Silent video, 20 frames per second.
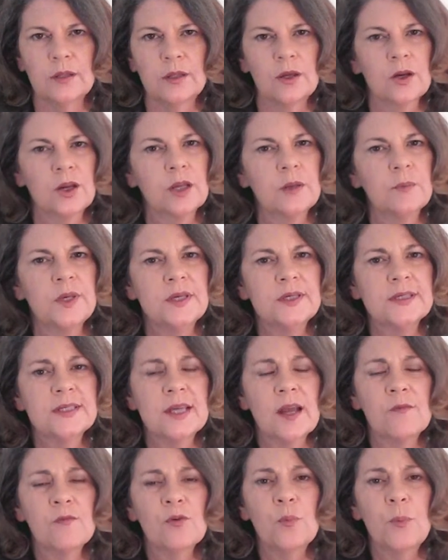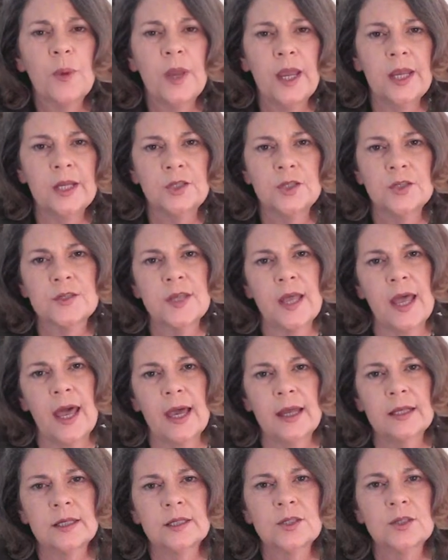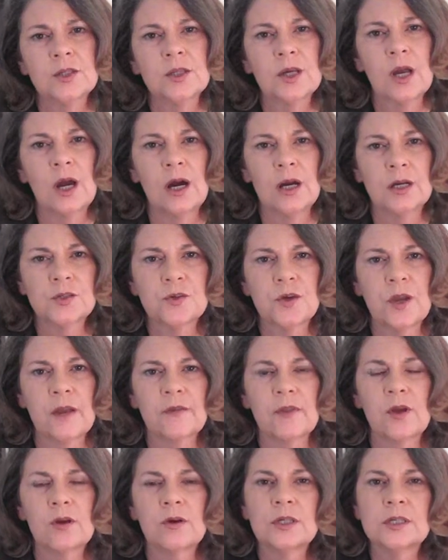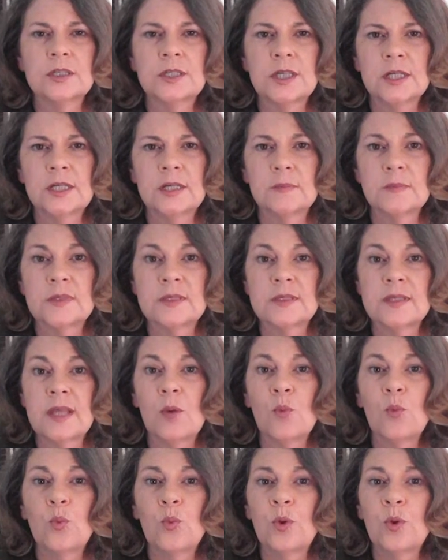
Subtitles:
There can be several pages added to the contract that are addendums that